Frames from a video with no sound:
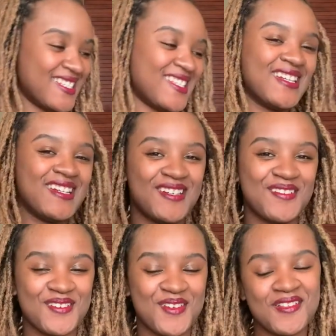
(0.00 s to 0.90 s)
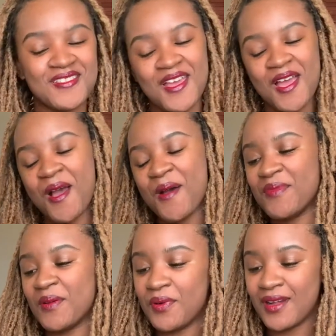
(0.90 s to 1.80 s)
Not a lot of notes,
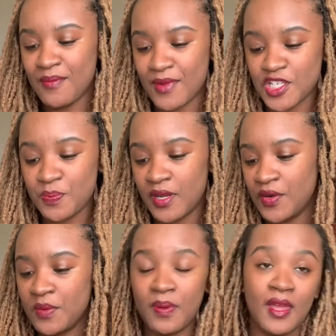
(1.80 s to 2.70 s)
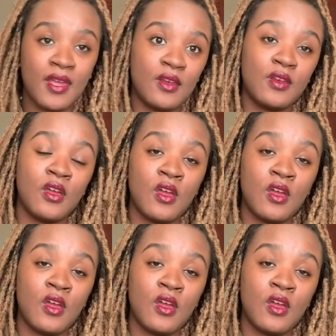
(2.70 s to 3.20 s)
but pretty much period pain,